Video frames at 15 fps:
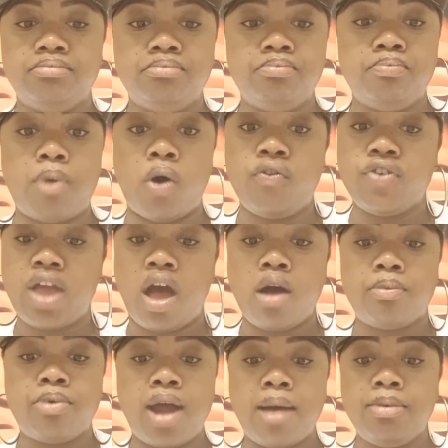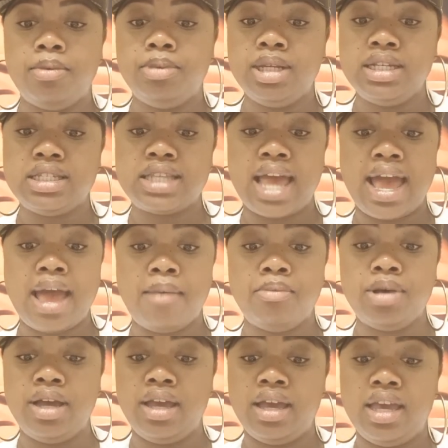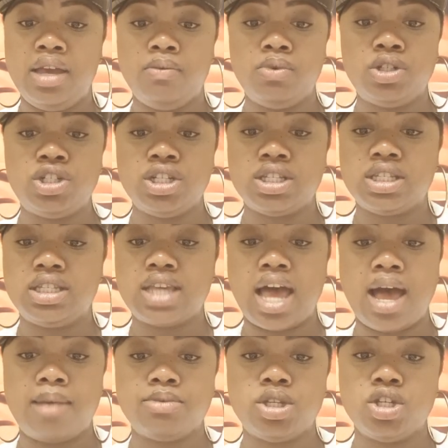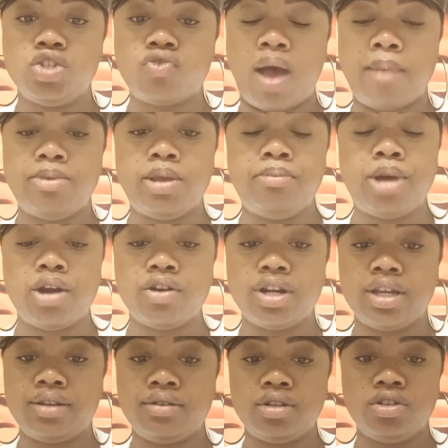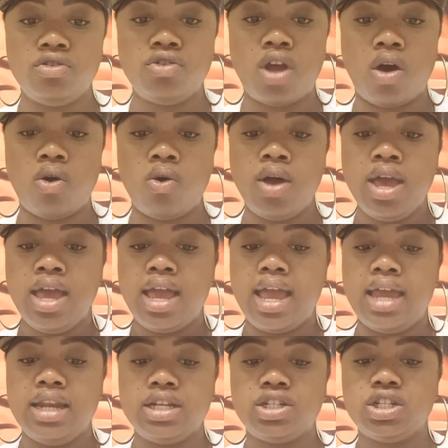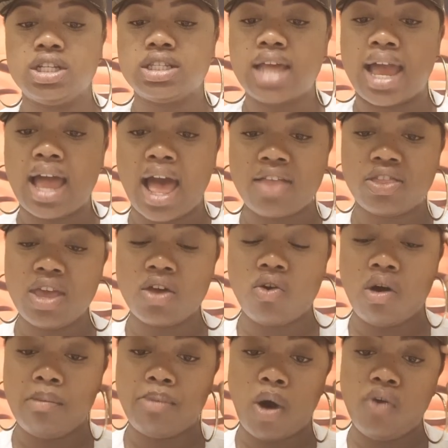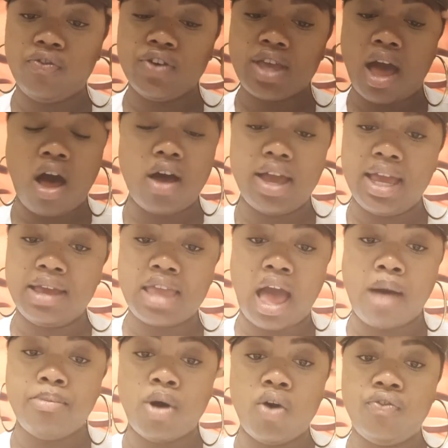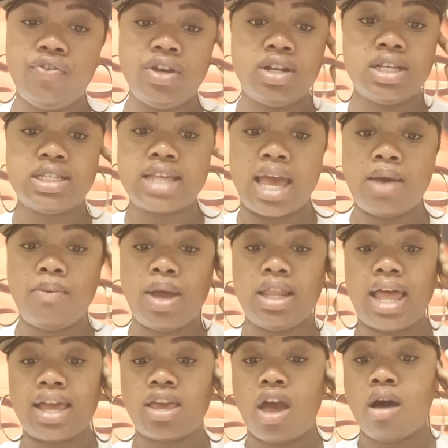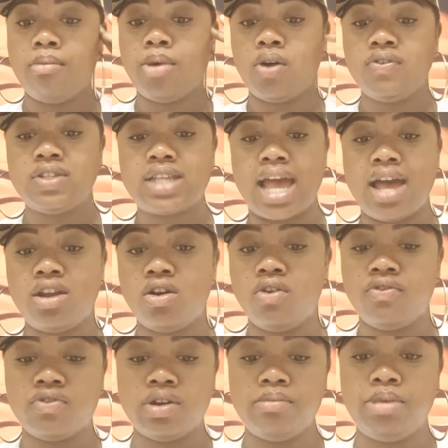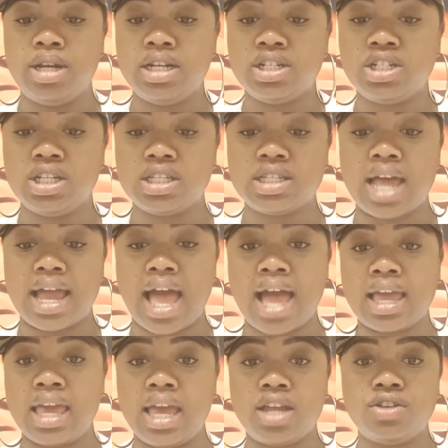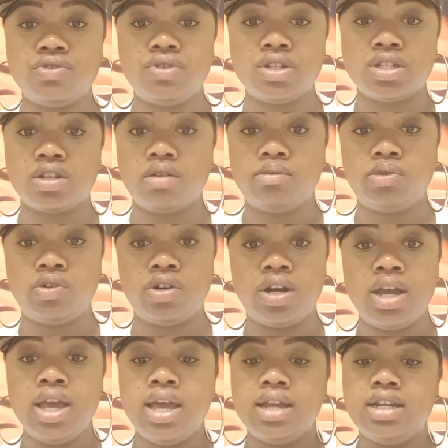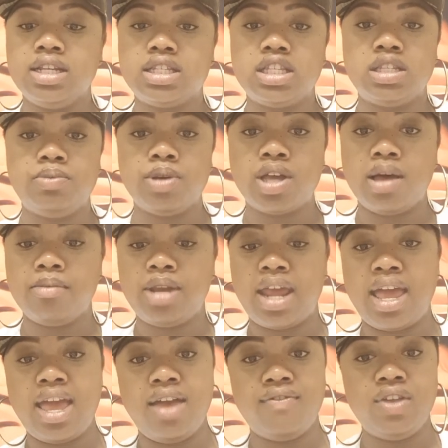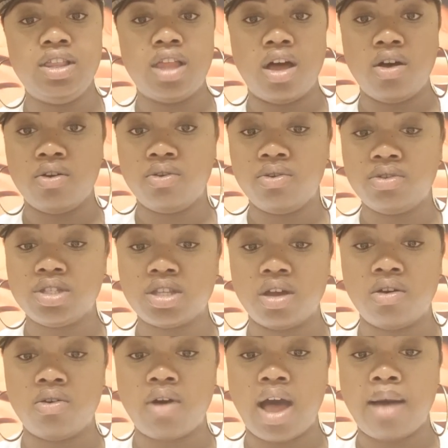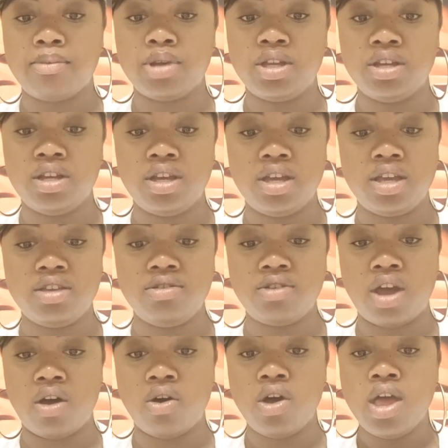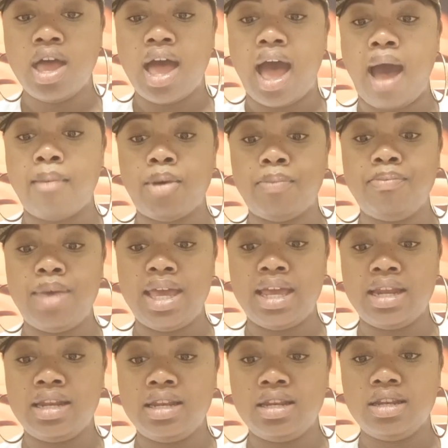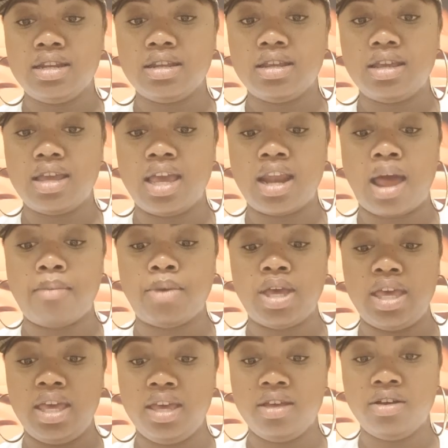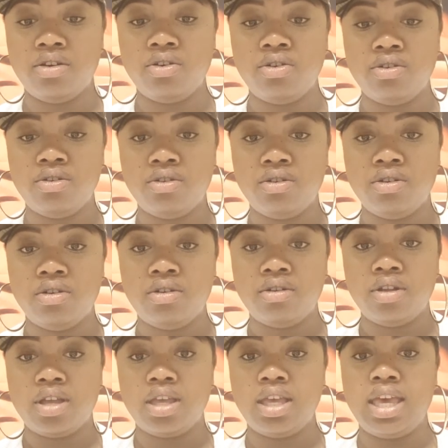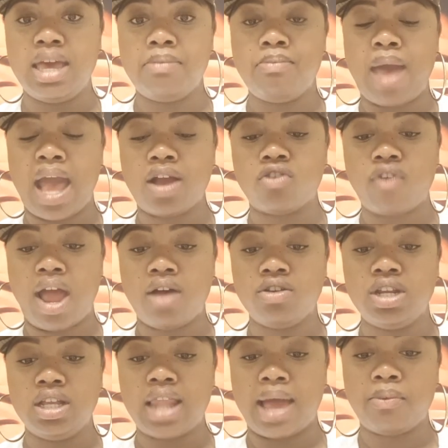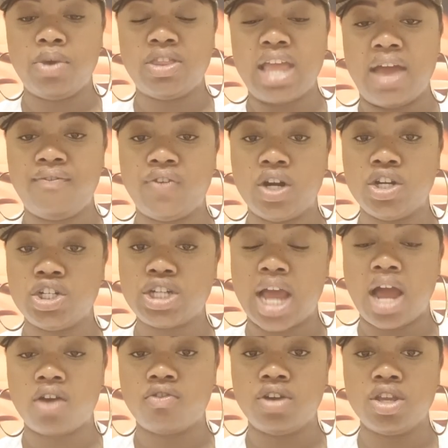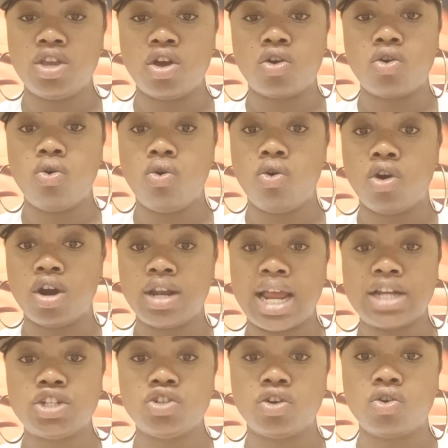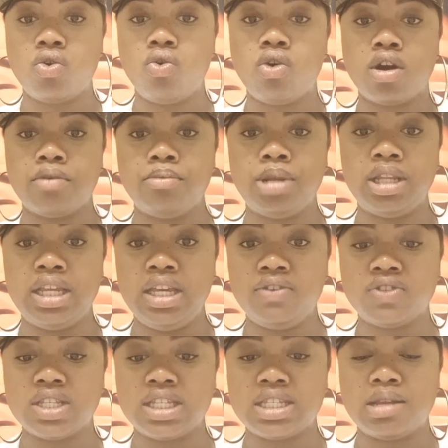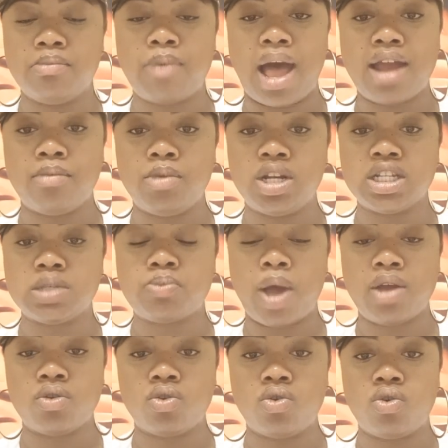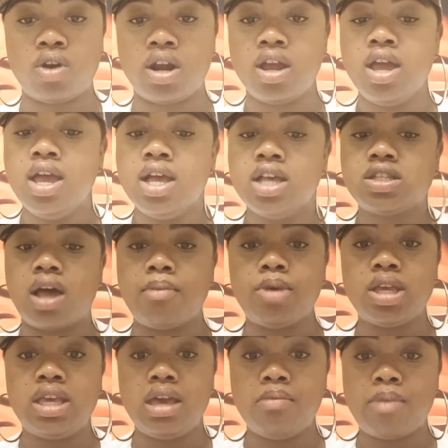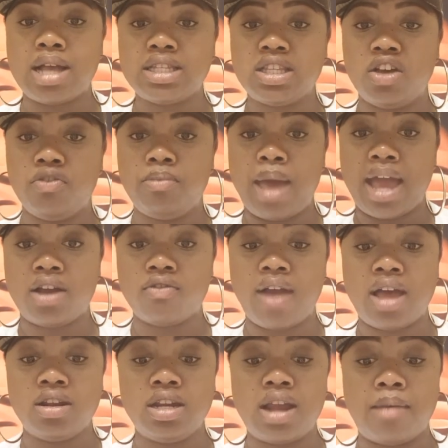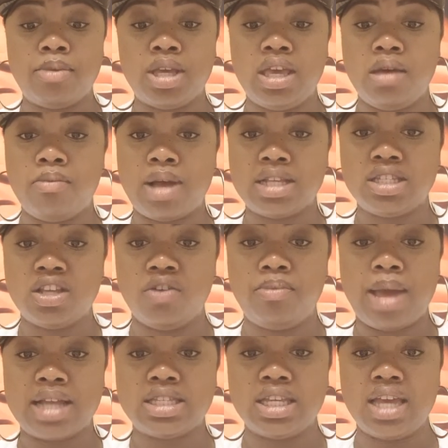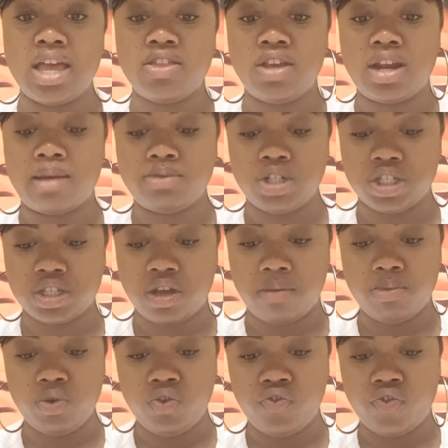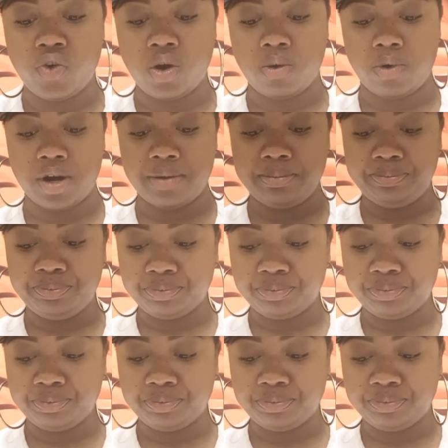Both of y'all probably sad, but it was just time to drop the burden, you know. And it's just like, I think on both of y'all, and y'all both feel the same way, like y'all both sad over it, but it's just like, I can't do this no more. This is becoming a heavy load, so I'm good, you know. I'm a mend and I'm a heal. Get back grounded, like with that first chakra, your core. That's your core beliefs. It's the bottom of the spinal cord. So I'm going to get myself back grounded. I'm going to get myself back together, and I'm just going to move forward.